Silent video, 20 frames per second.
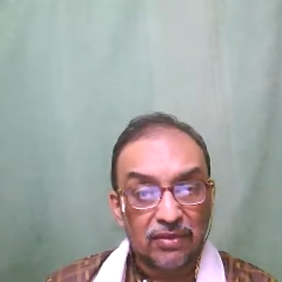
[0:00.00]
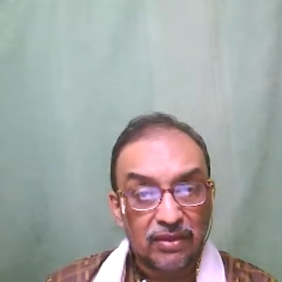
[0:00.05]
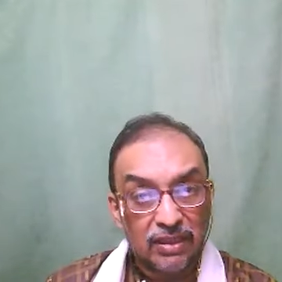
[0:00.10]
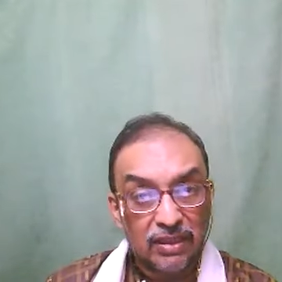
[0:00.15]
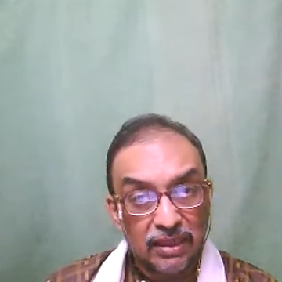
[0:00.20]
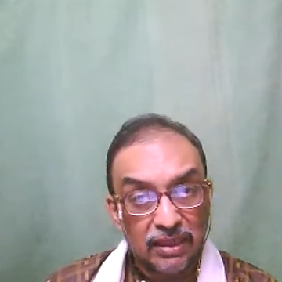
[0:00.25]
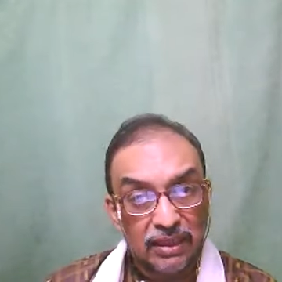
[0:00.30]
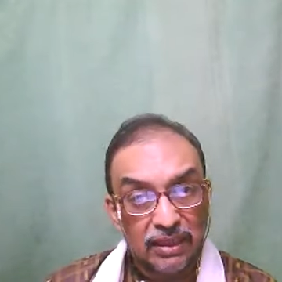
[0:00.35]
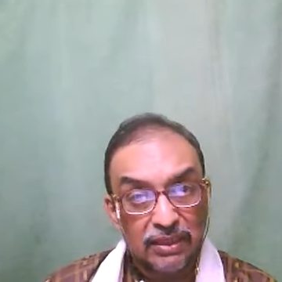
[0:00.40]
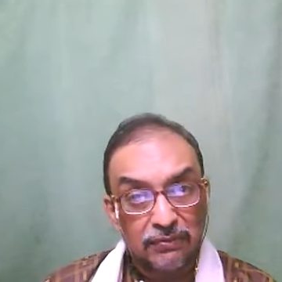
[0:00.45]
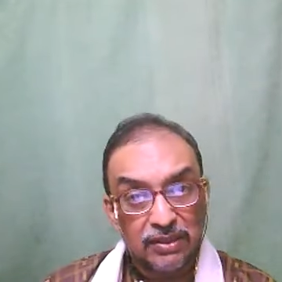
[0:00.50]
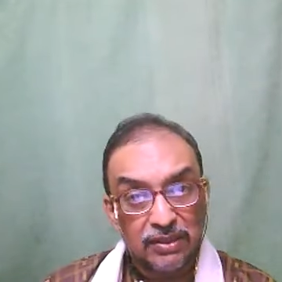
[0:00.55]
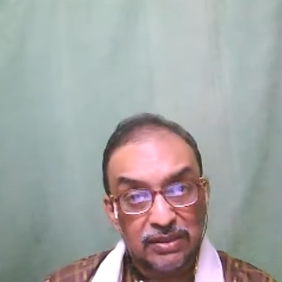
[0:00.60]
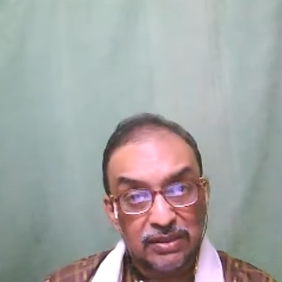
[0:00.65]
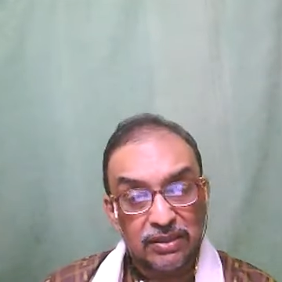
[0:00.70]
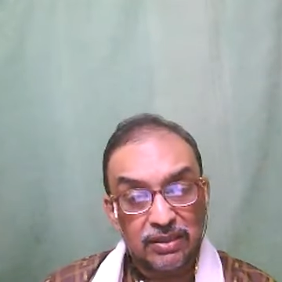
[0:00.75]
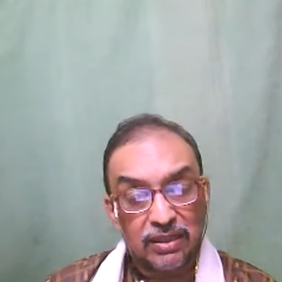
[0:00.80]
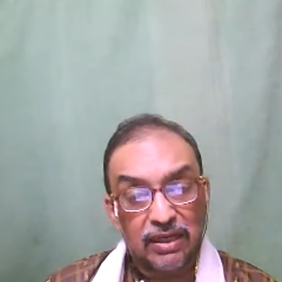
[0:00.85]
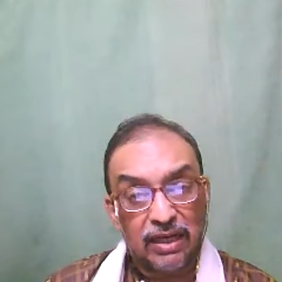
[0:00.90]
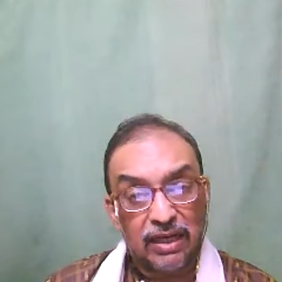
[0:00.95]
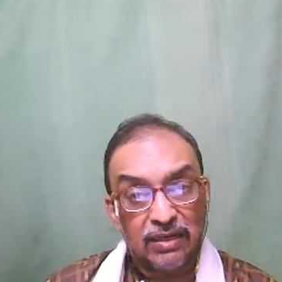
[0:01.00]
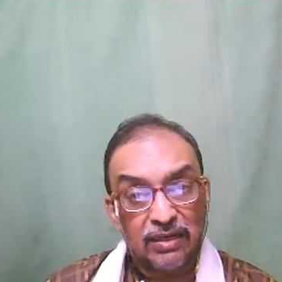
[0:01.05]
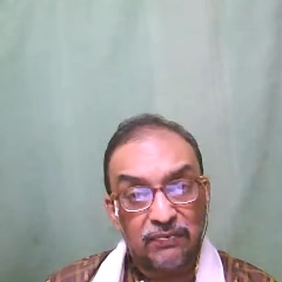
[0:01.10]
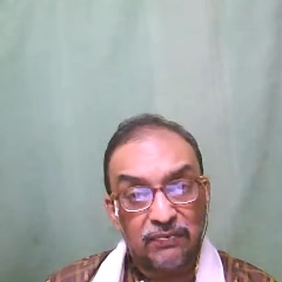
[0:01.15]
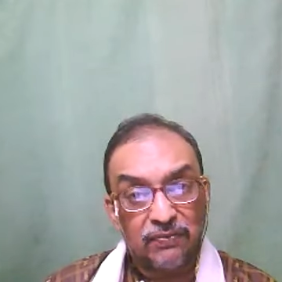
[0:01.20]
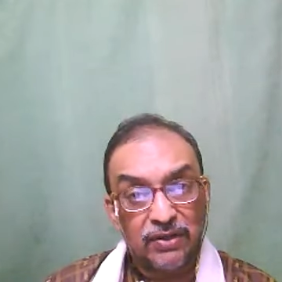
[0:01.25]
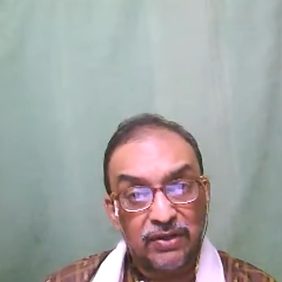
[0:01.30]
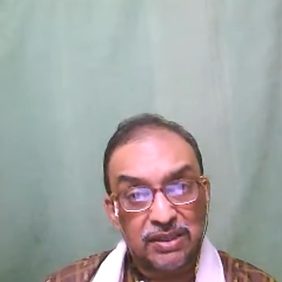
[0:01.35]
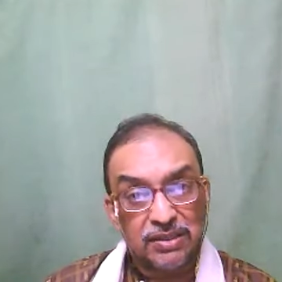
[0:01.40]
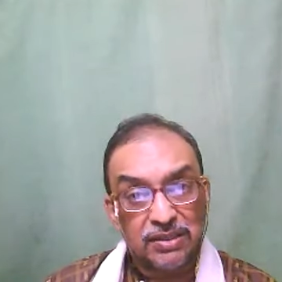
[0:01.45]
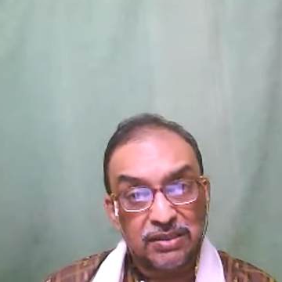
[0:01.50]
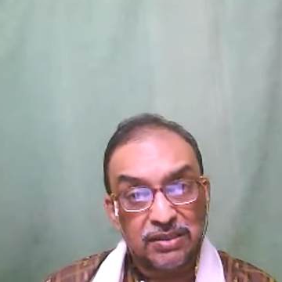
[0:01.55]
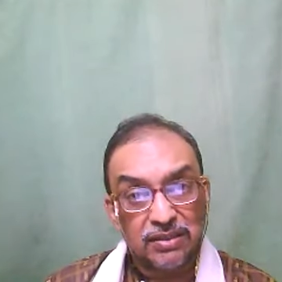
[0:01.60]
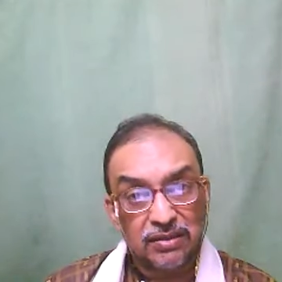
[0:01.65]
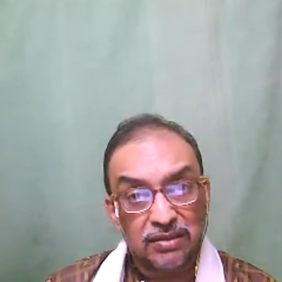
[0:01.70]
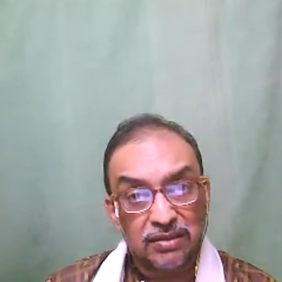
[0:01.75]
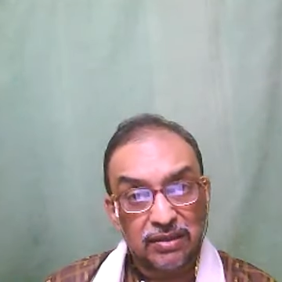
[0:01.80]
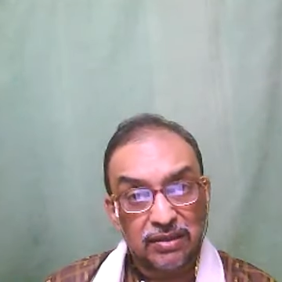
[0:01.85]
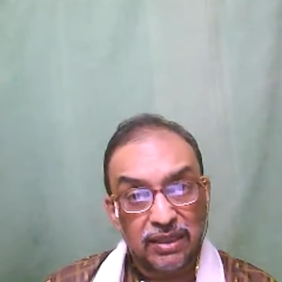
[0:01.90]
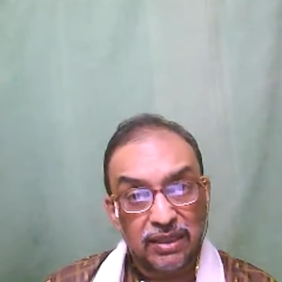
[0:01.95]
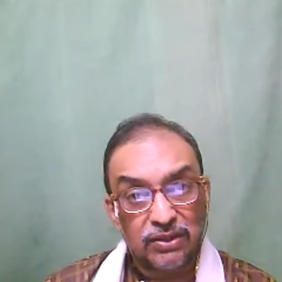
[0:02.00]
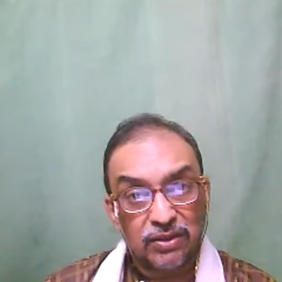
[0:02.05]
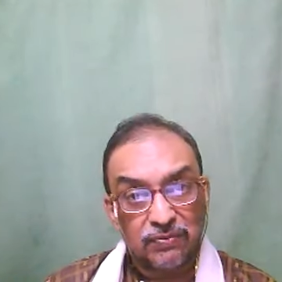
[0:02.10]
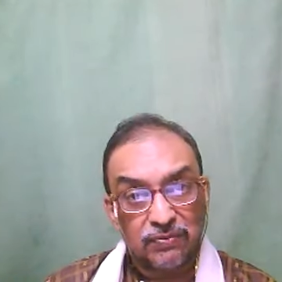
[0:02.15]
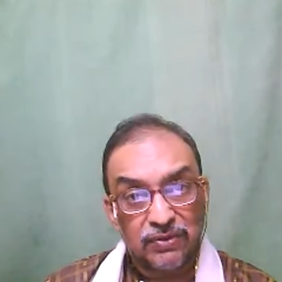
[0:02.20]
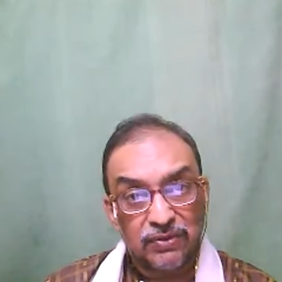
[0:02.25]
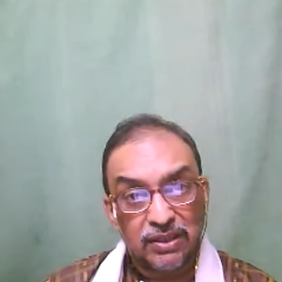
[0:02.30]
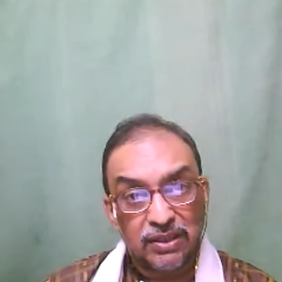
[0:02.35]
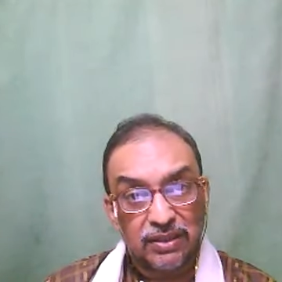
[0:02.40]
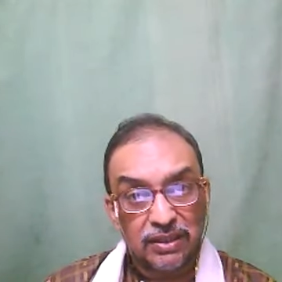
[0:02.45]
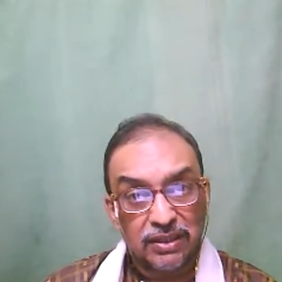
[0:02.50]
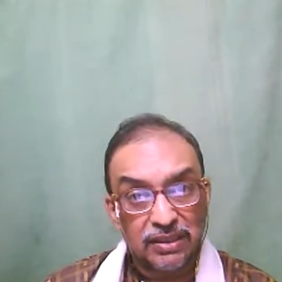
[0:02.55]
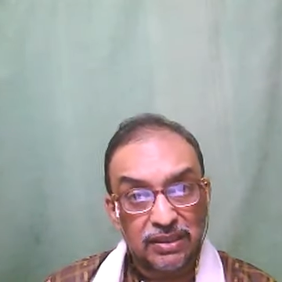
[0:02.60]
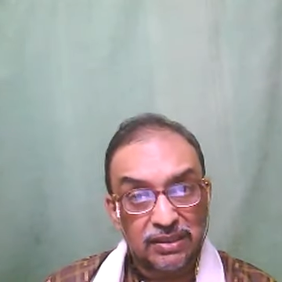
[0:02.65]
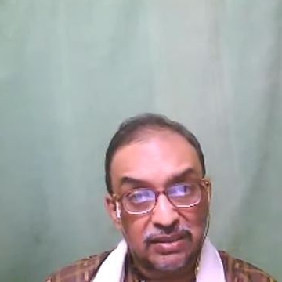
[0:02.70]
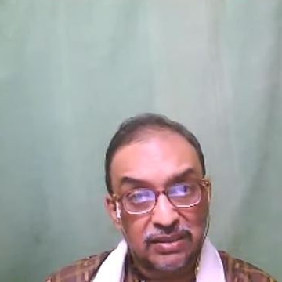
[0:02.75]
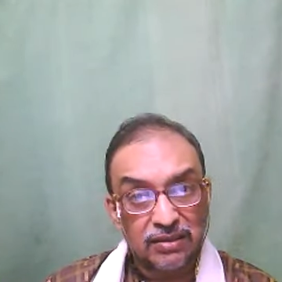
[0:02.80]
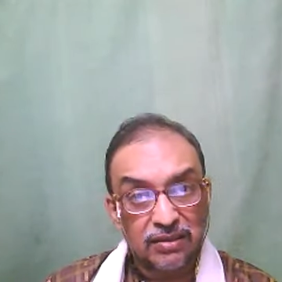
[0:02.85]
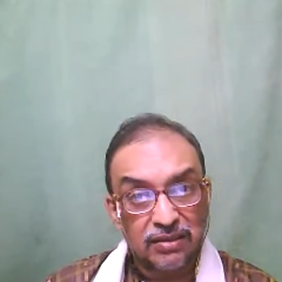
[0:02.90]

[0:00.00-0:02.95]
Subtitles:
Get investor at fixed rate of interest,